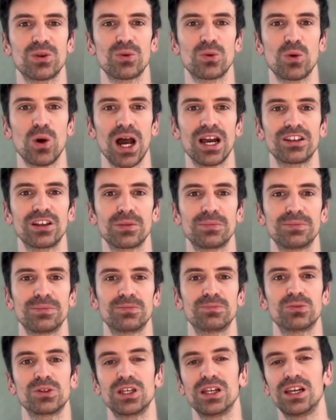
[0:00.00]
Welcome.
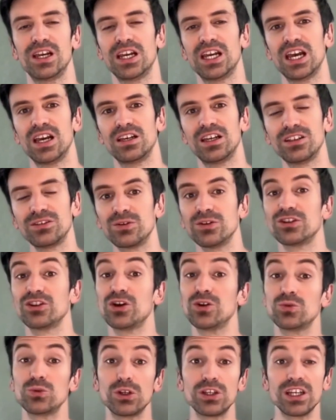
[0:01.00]
In this
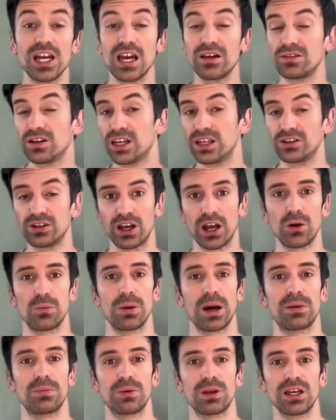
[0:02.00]
video, we're diving into how
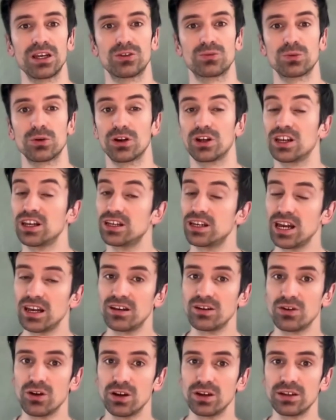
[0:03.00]
pipelines work in
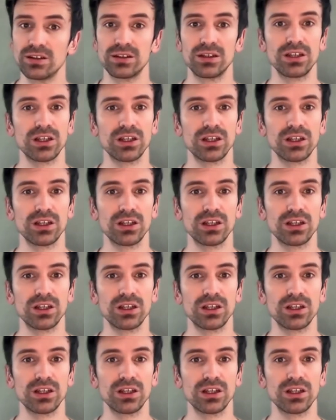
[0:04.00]
Datadog.